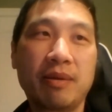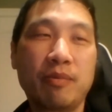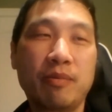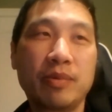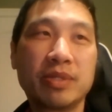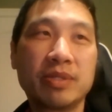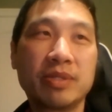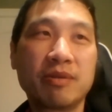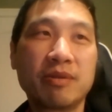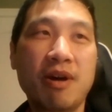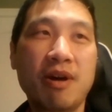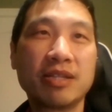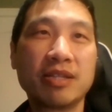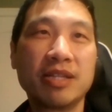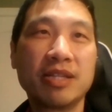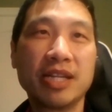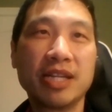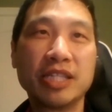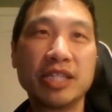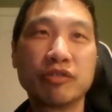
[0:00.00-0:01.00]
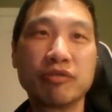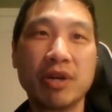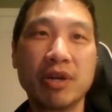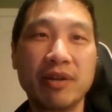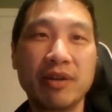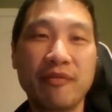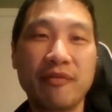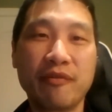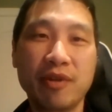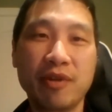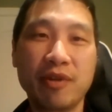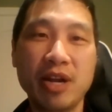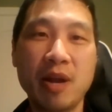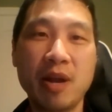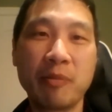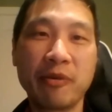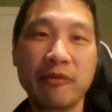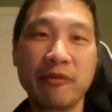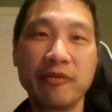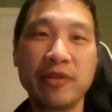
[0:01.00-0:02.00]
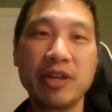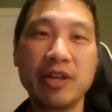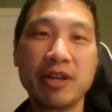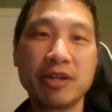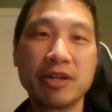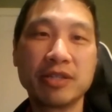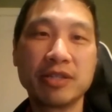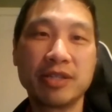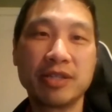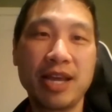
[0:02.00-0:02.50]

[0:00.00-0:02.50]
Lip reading: was constantly drugged for a number of years,